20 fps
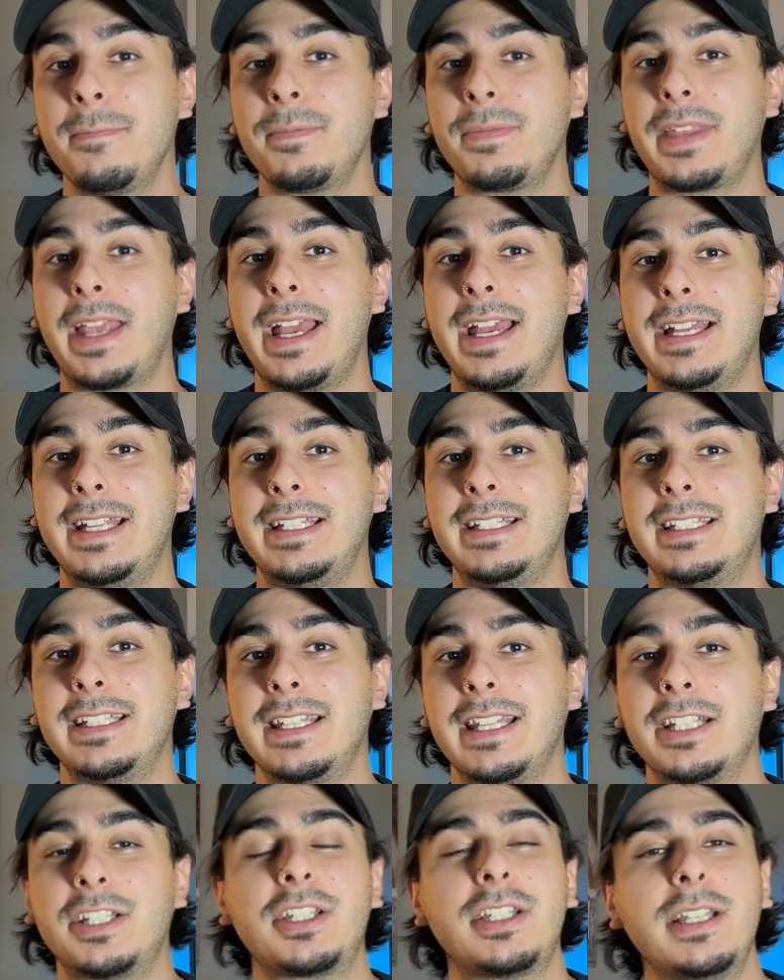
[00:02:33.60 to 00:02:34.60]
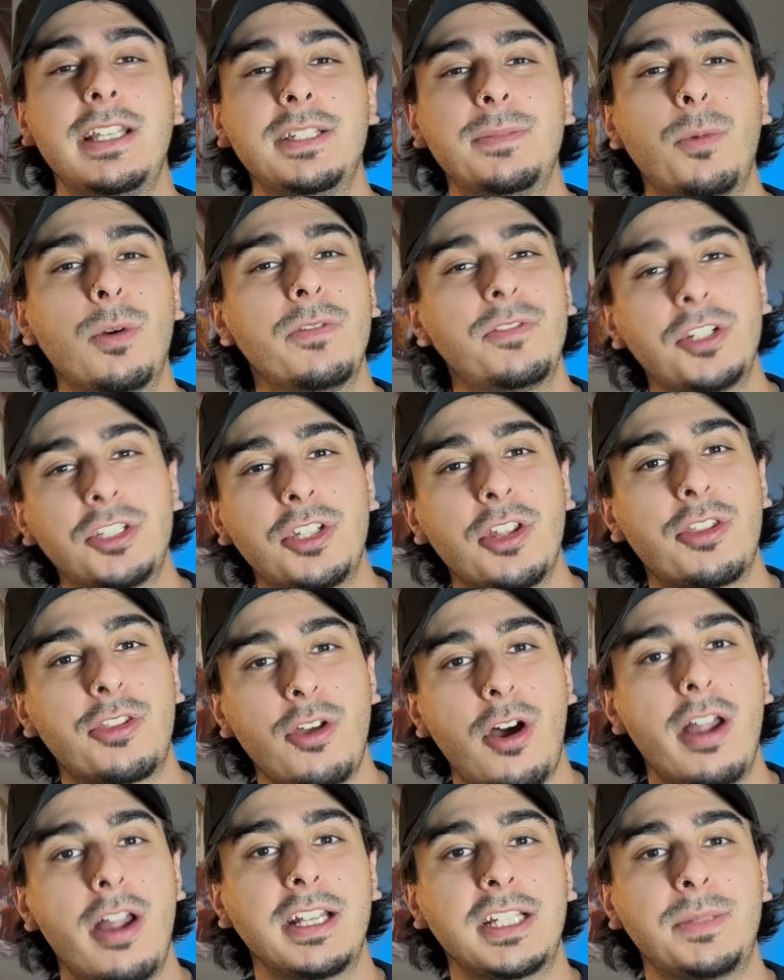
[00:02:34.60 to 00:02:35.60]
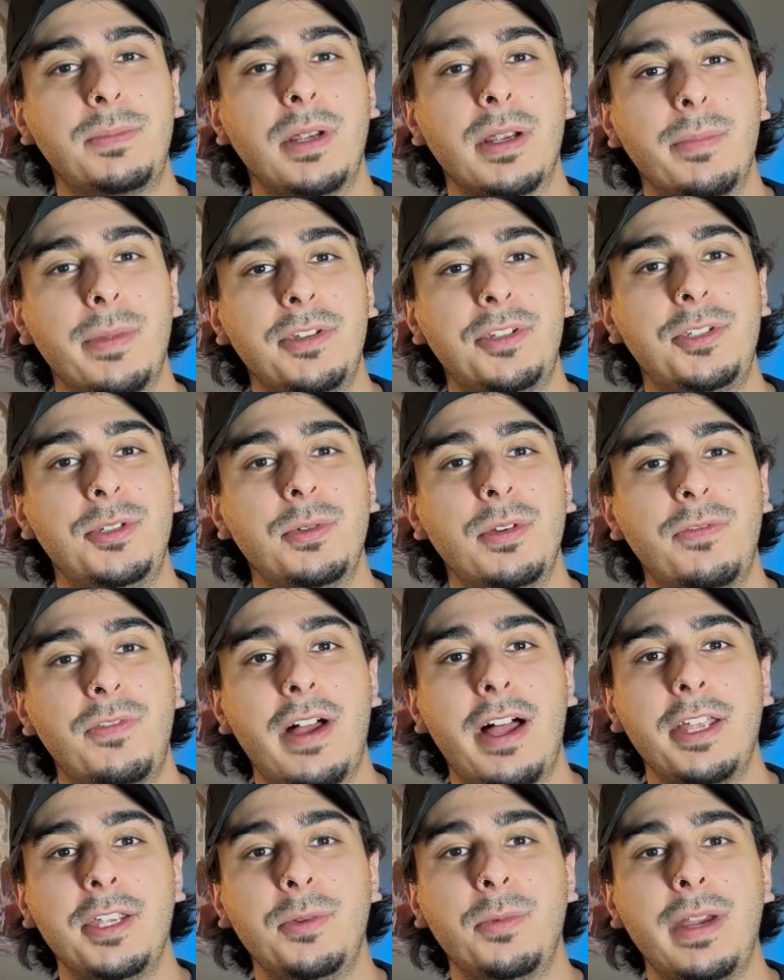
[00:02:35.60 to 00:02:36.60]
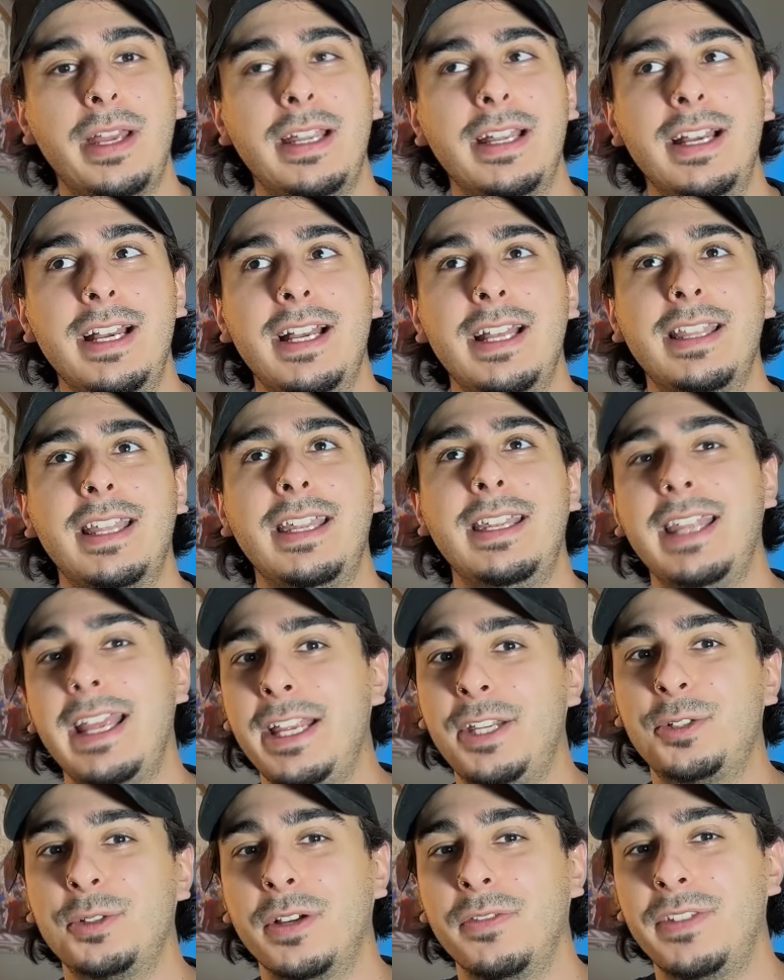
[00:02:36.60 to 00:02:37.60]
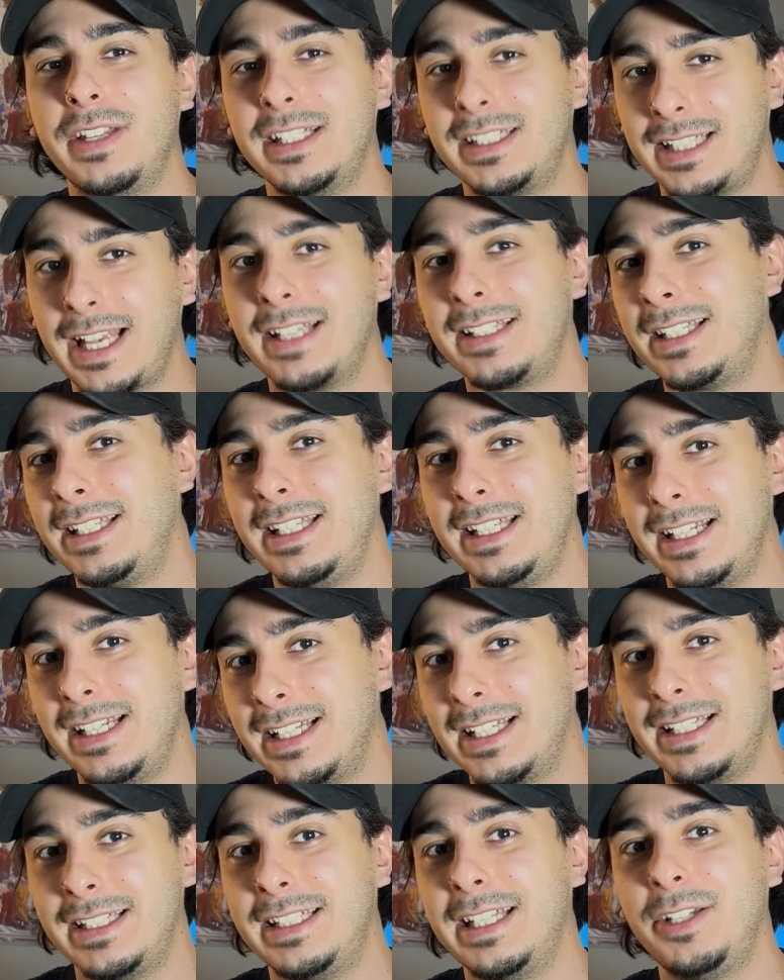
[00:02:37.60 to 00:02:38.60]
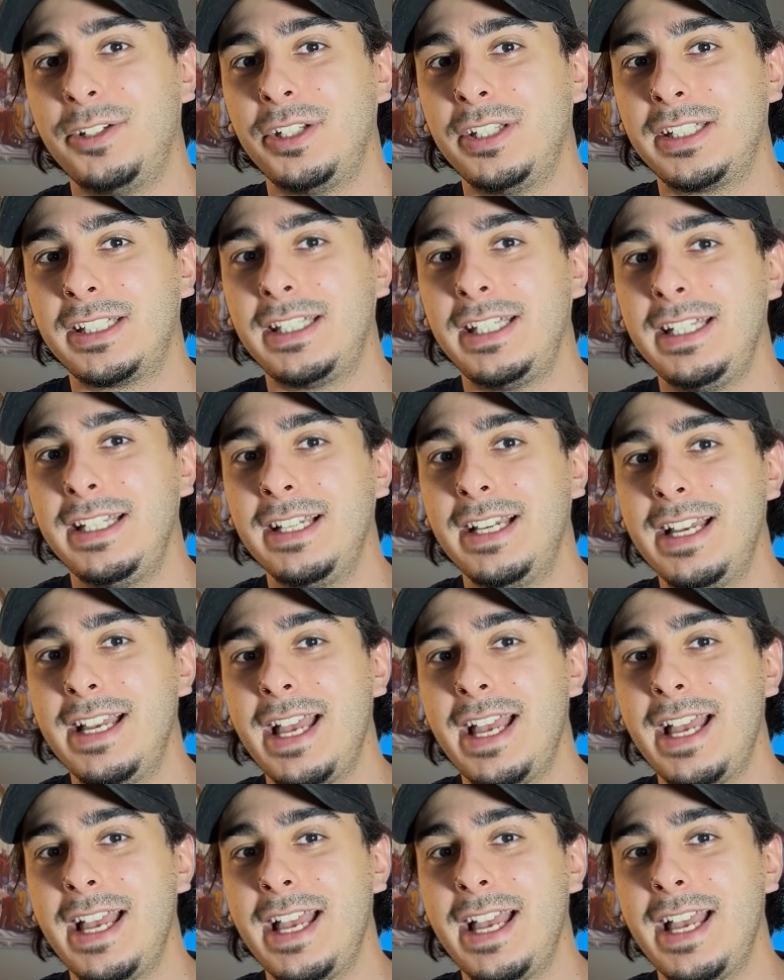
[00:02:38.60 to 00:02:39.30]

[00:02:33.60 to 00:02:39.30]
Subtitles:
And this is more of just a thought experiment to evaluate the nature of necessity and contingency,